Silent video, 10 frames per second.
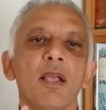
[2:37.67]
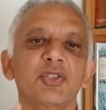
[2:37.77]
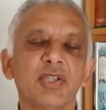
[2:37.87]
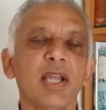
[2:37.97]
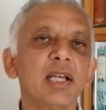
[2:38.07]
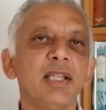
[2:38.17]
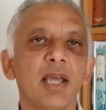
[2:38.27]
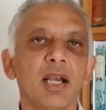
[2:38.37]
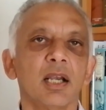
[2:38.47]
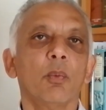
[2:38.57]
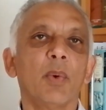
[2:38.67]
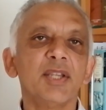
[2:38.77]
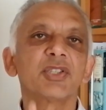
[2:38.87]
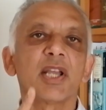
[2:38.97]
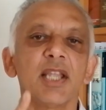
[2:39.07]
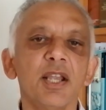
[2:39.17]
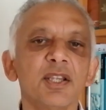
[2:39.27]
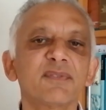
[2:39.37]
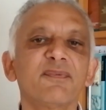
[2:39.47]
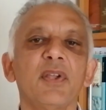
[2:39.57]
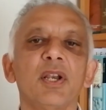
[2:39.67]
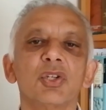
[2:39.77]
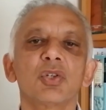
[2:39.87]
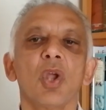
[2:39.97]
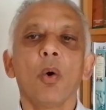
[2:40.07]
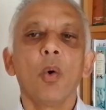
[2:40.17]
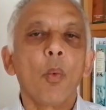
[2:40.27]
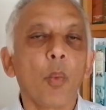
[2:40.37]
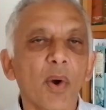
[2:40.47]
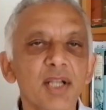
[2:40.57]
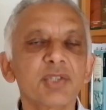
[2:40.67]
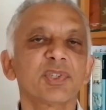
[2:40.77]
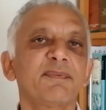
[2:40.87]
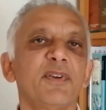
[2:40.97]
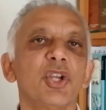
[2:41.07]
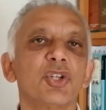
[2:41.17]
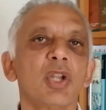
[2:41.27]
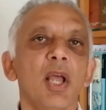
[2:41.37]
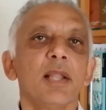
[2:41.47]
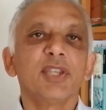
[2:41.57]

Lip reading: Secondly then, when he said it is finished, what else was finished?